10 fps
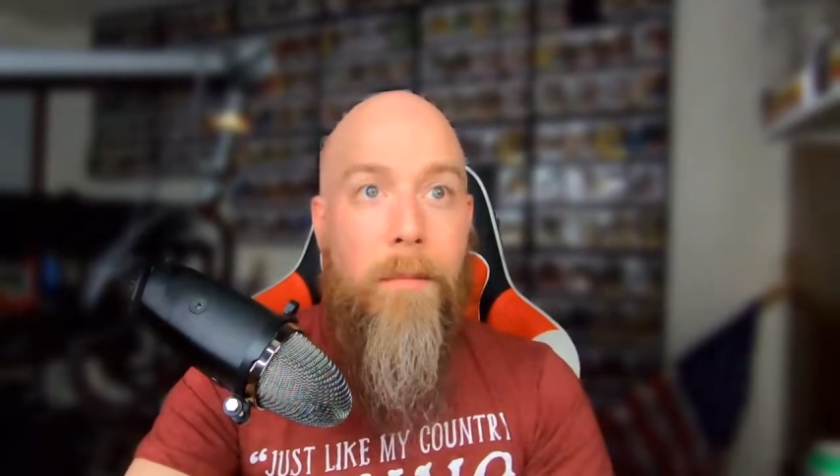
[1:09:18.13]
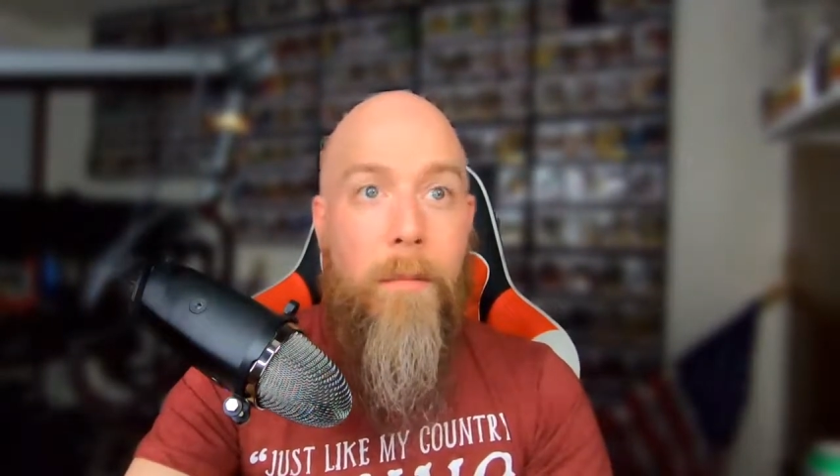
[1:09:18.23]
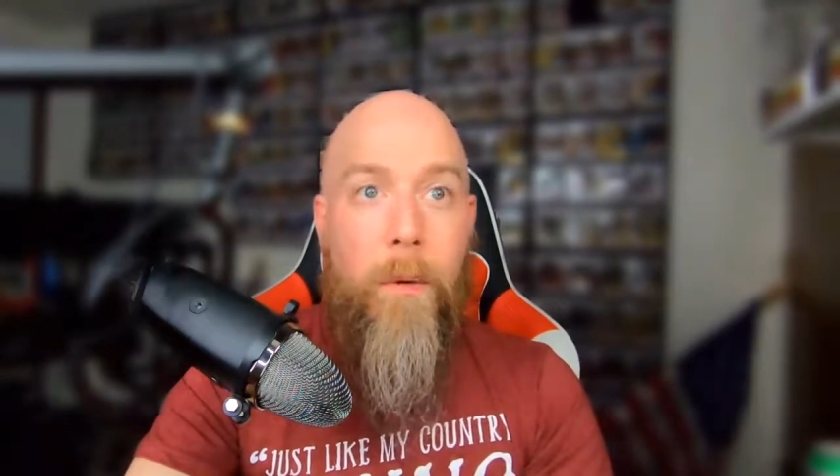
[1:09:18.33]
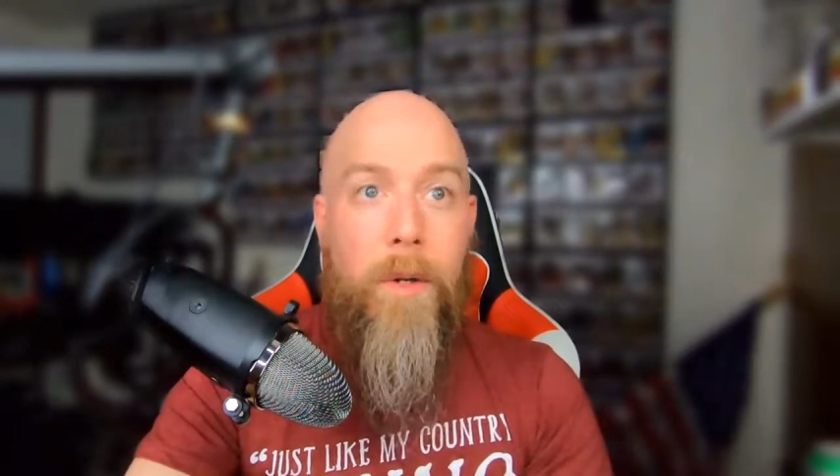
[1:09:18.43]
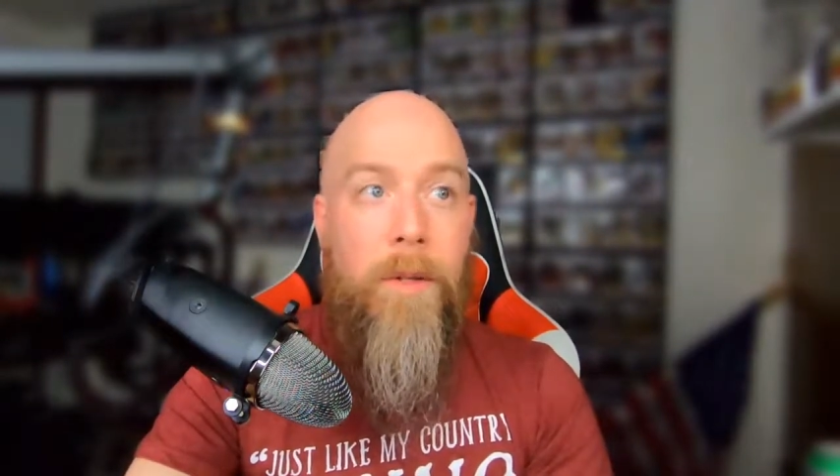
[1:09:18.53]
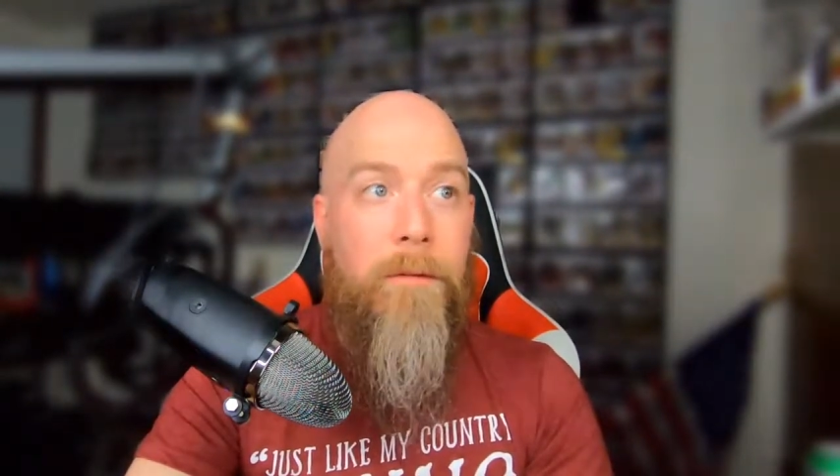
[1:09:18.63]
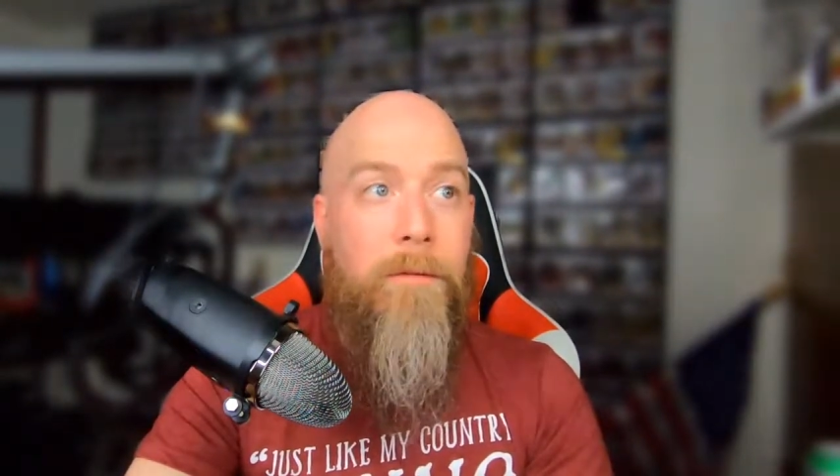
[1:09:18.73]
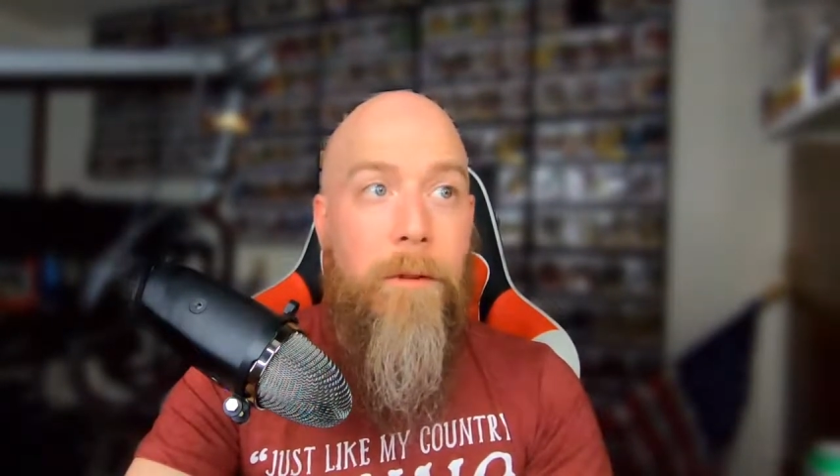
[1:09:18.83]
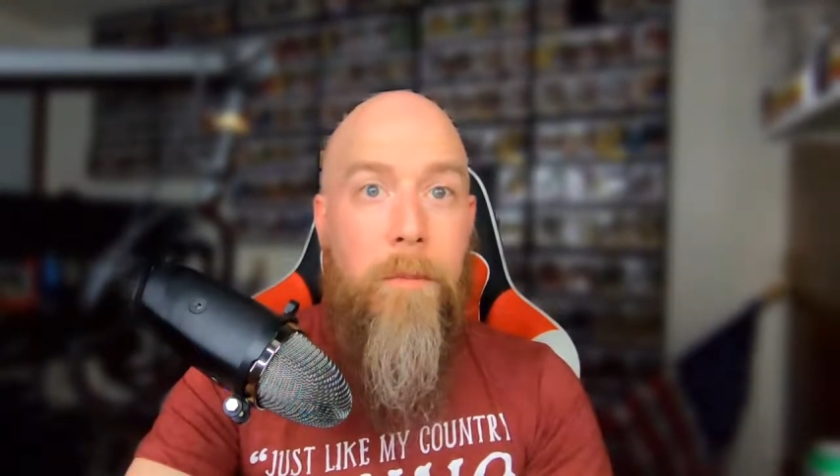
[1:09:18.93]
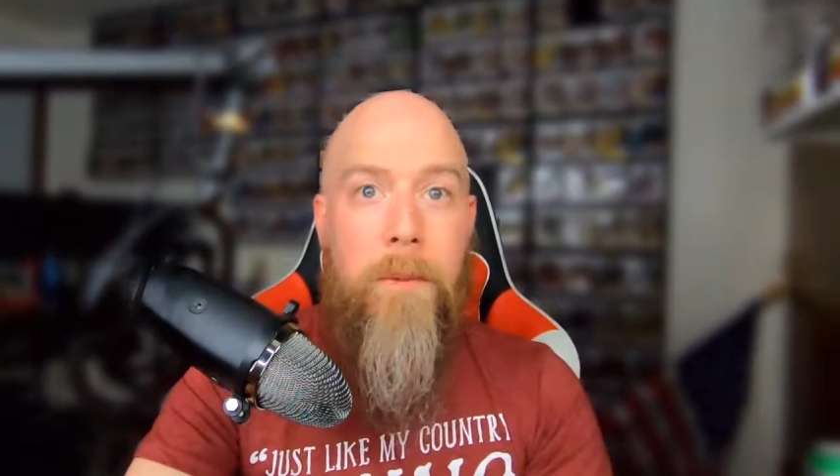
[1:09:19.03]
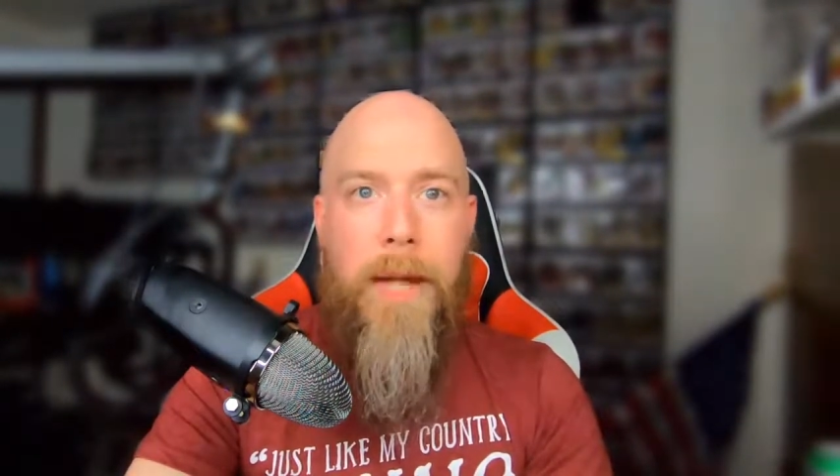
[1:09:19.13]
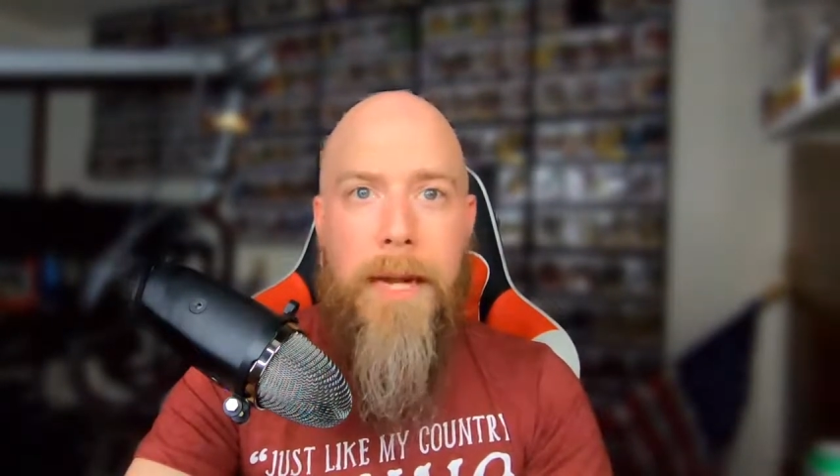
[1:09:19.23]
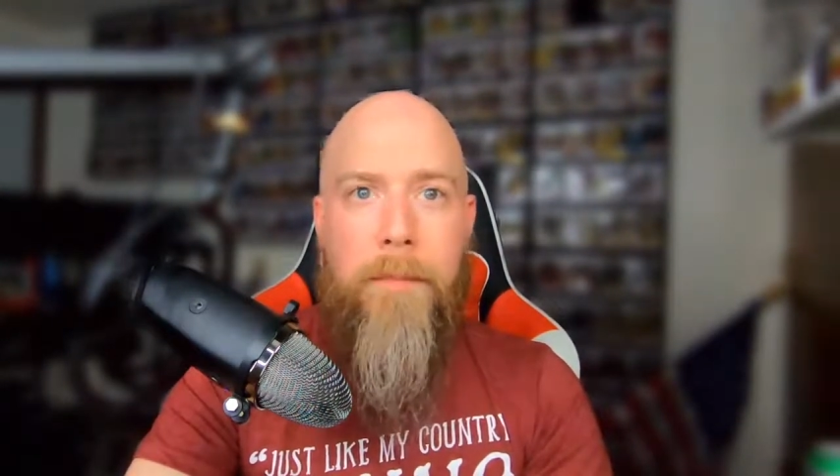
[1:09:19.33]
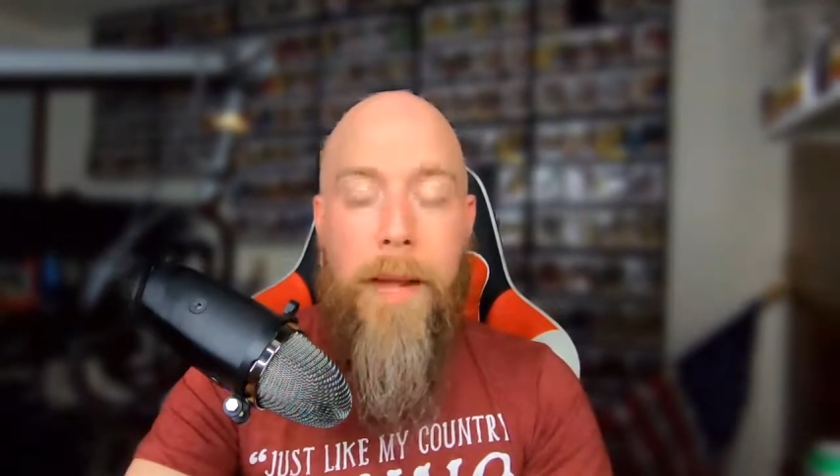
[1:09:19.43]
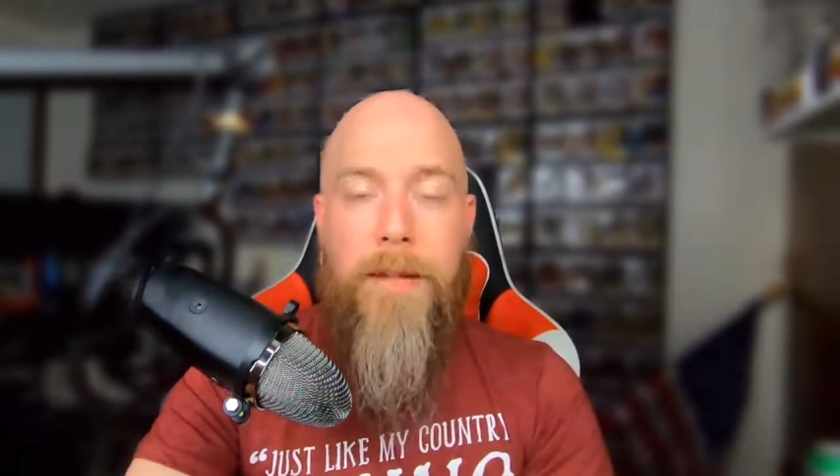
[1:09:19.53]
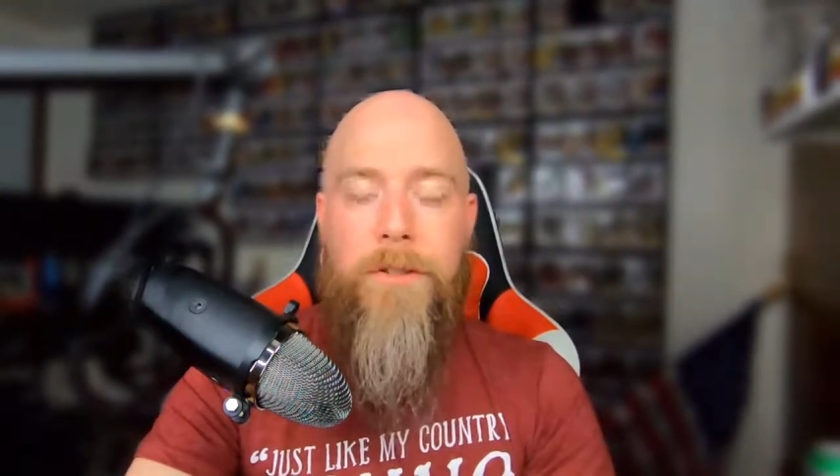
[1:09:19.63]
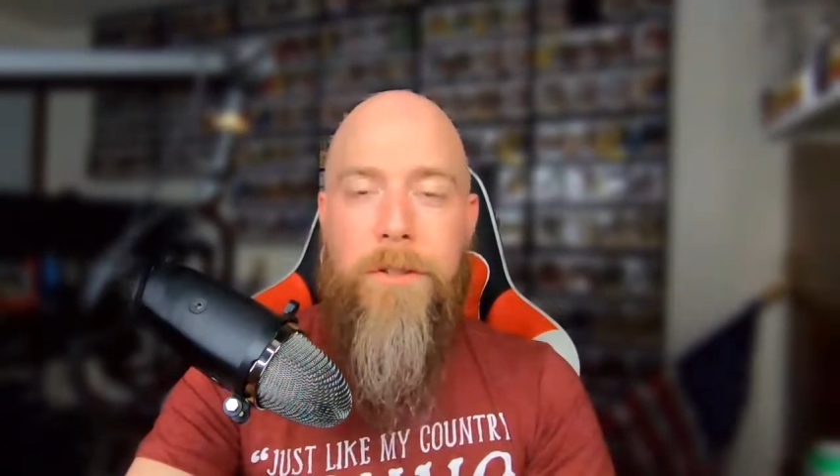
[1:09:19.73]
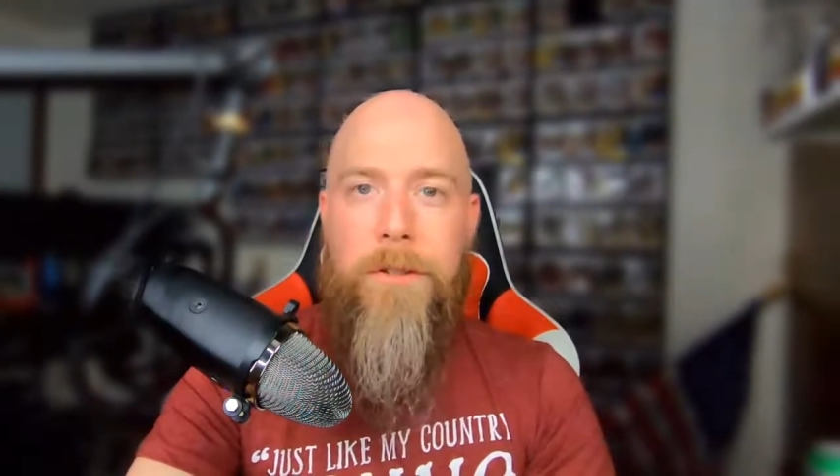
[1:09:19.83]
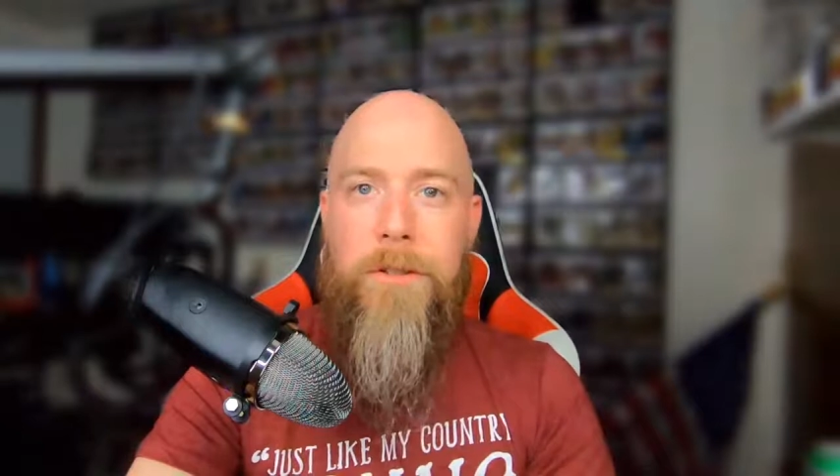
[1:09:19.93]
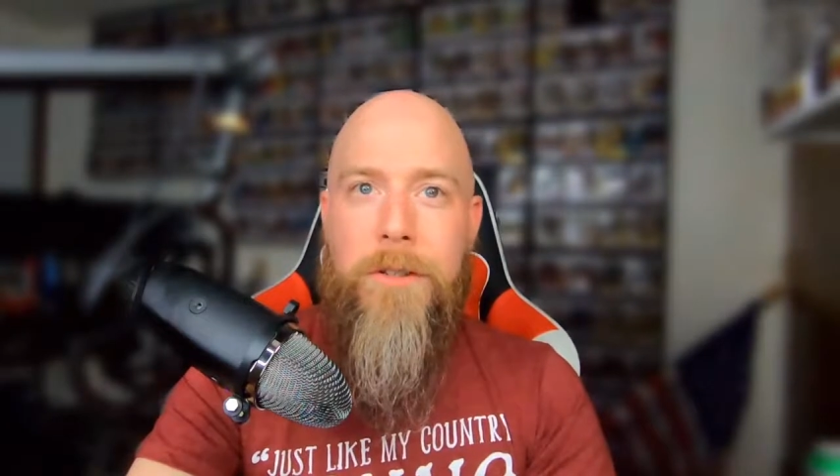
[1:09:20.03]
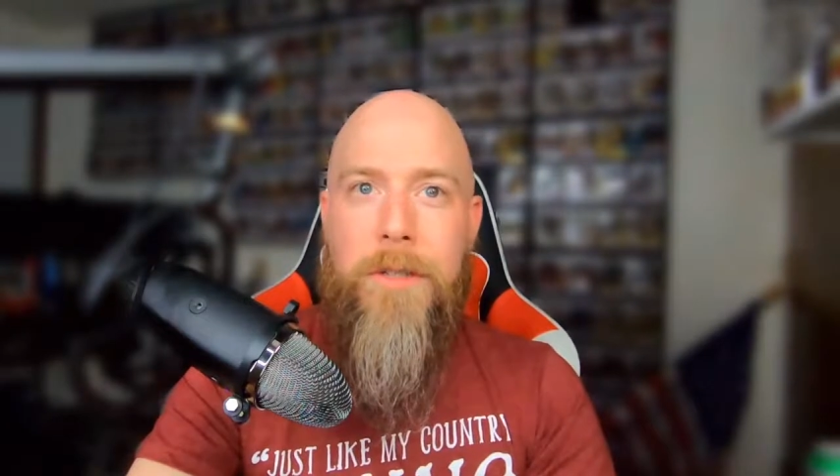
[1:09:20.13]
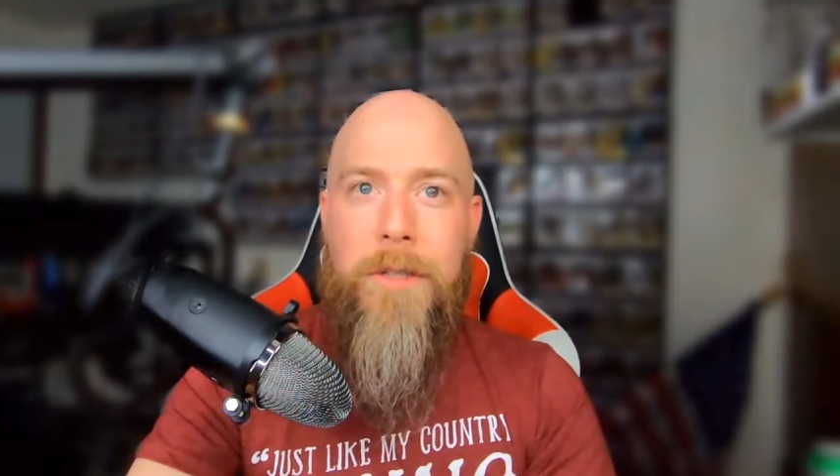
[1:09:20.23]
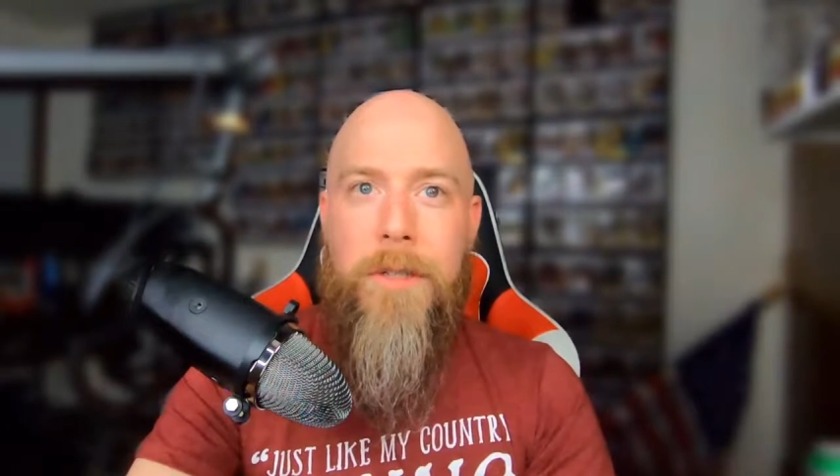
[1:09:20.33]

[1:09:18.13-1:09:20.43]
more than a few black pastors.